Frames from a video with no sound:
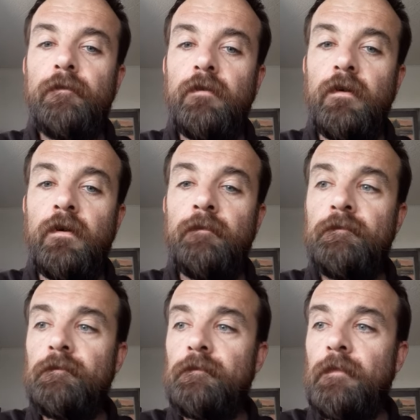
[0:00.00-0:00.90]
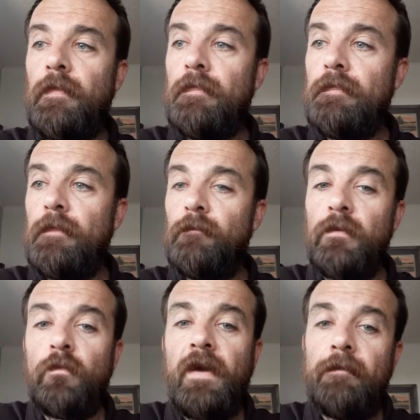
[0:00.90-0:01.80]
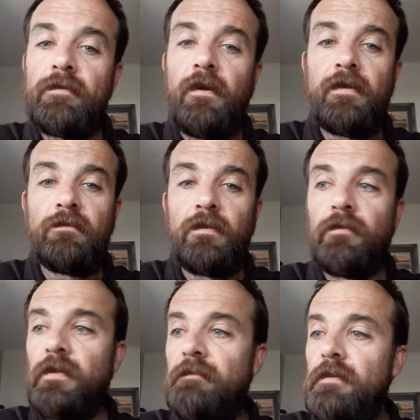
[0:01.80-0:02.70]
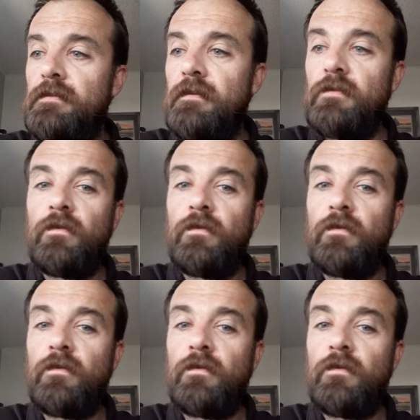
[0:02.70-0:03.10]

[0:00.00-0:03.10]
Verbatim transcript: Um, we were baptized and we believe these things.